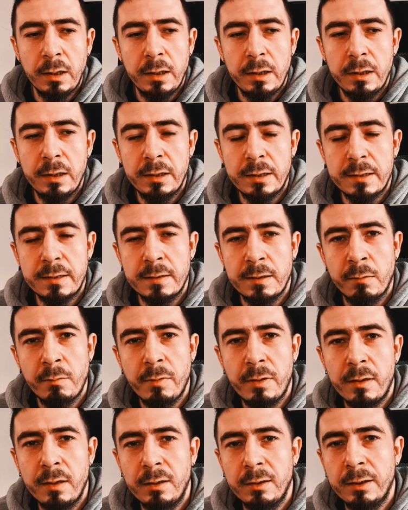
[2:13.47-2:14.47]
It's
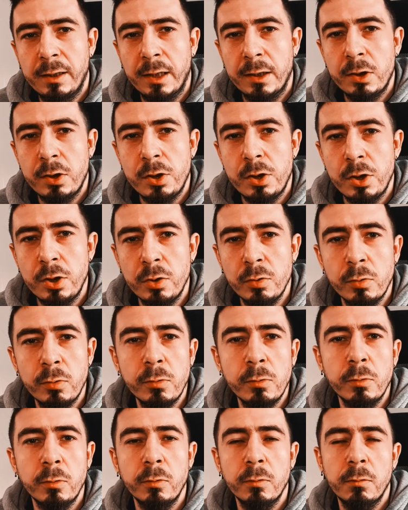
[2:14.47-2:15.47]
something that
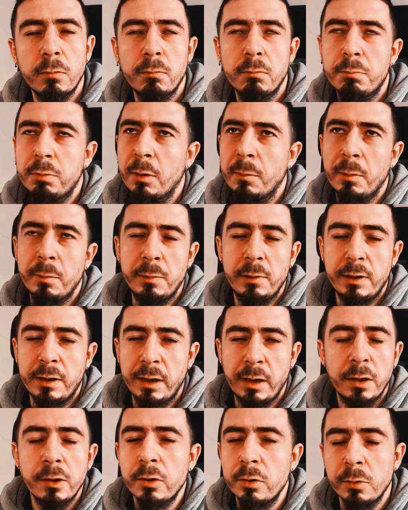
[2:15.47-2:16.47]
you probably
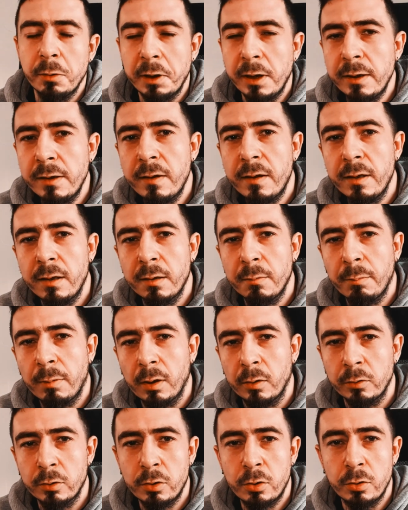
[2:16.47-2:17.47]
can't do anything
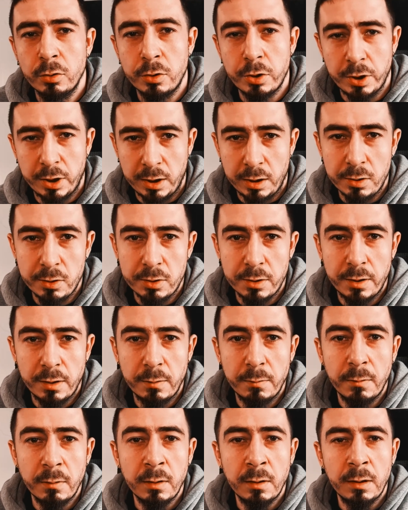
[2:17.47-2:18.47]
about to change
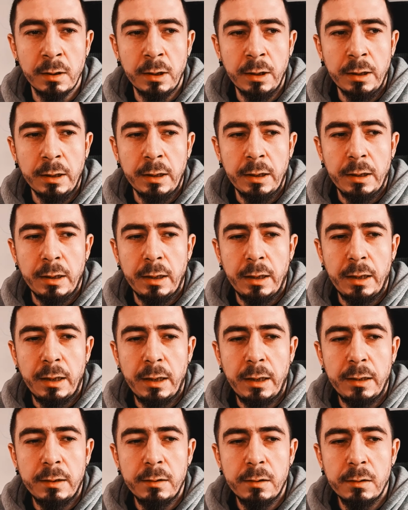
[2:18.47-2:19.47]
them.
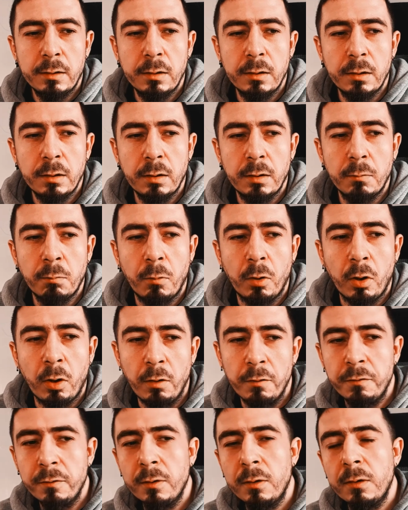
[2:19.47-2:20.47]
And
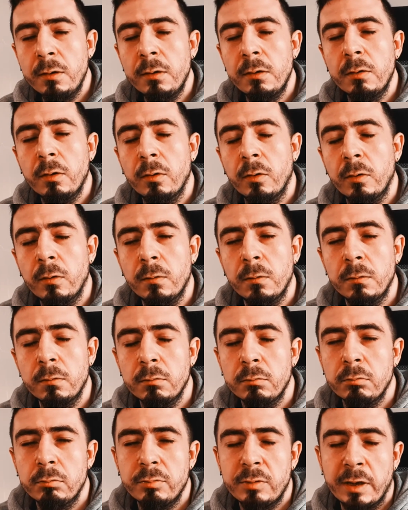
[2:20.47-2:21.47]
often
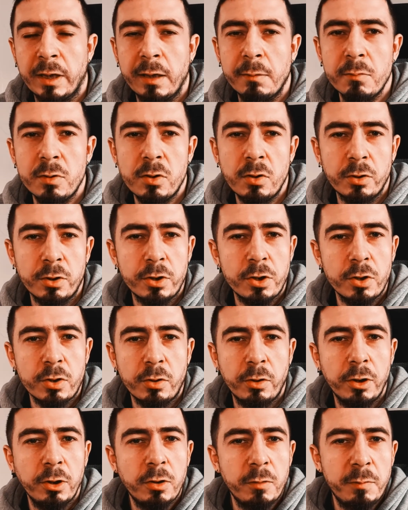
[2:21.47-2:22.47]
times you're just
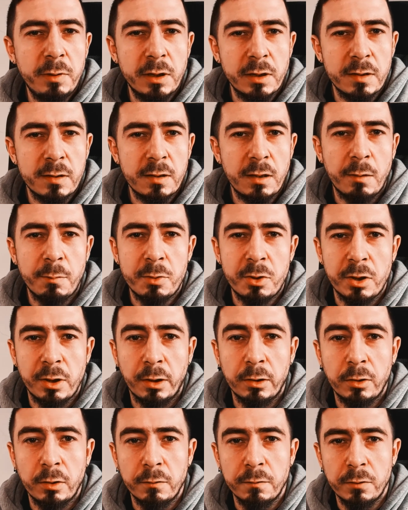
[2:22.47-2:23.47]
going to be a
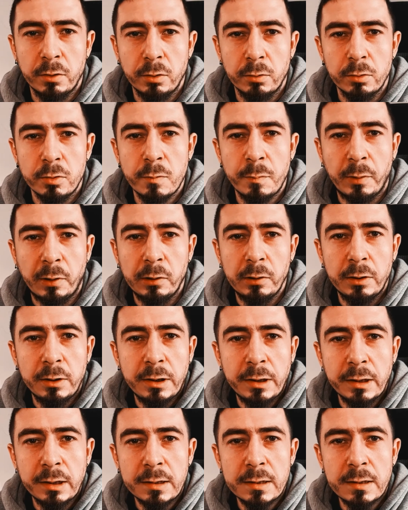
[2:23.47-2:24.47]
subject of those
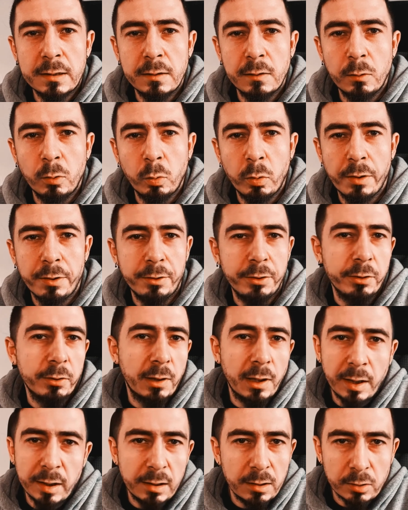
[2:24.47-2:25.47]
politics, whether you
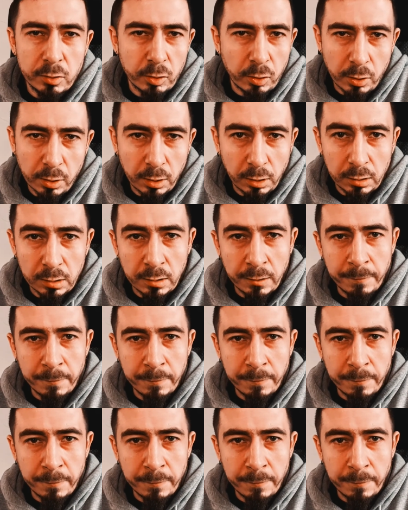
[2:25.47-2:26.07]
like it or not.